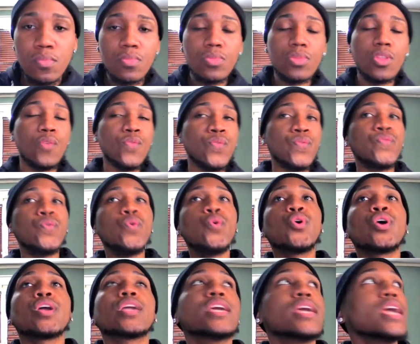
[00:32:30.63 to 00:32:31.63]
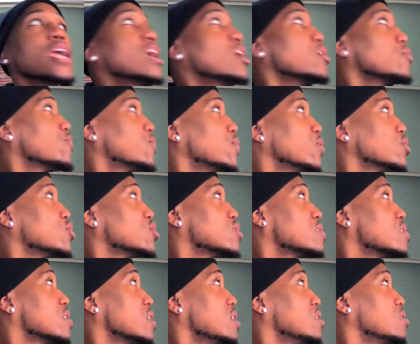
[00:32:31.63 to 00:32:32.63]
for Karen for
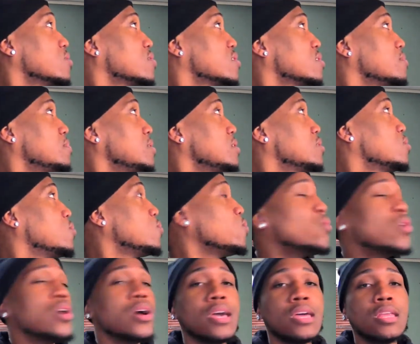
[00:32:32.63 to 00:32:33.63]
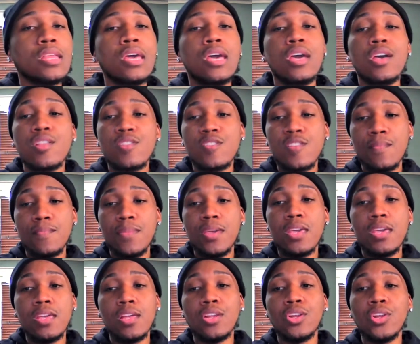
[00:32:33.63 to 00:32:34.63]
Gizelle to be the one to
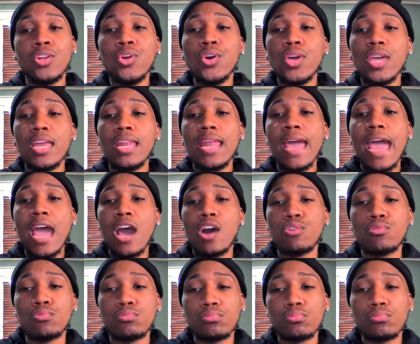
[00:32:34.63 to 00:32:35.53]
be looking out